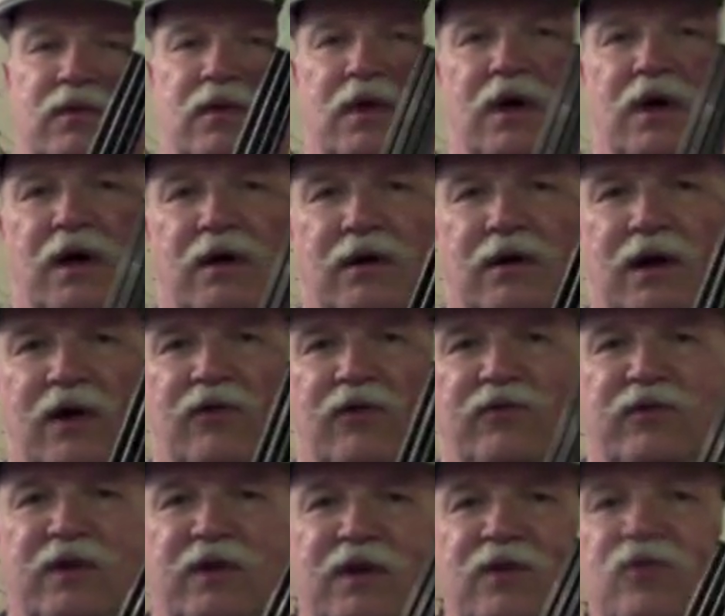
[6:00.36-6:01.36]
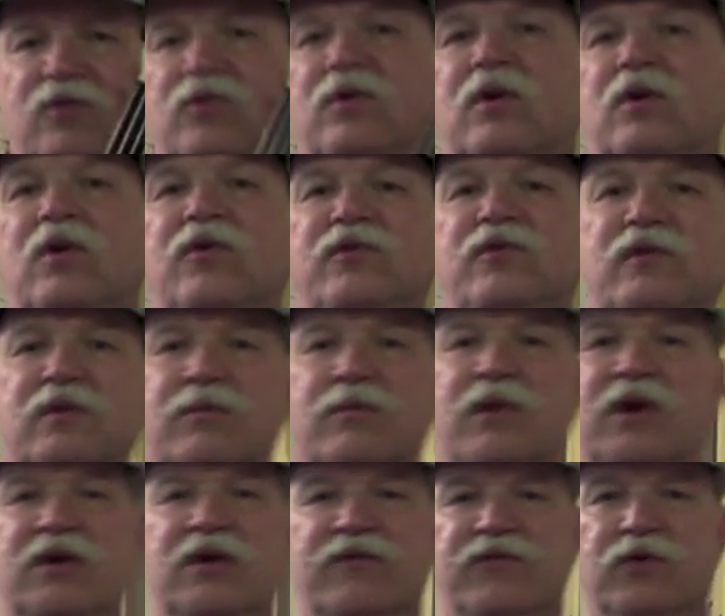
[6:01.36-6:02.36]
I was getting too close to the
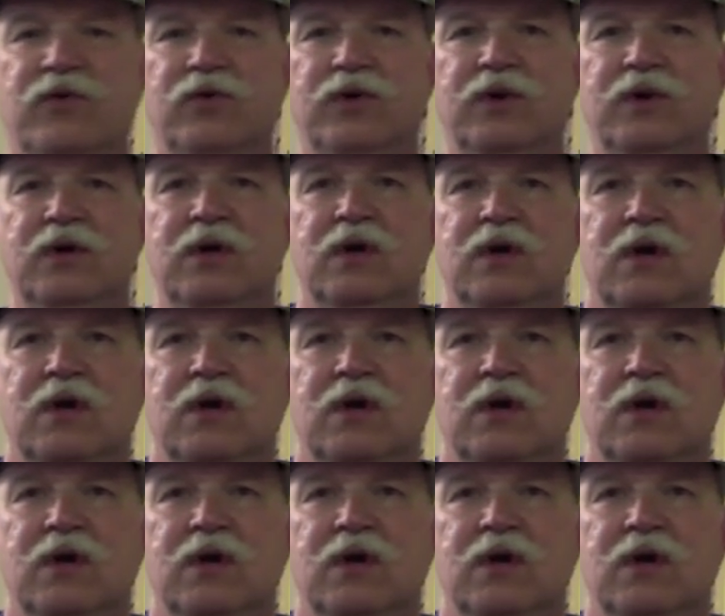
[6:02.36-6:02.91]
microphone.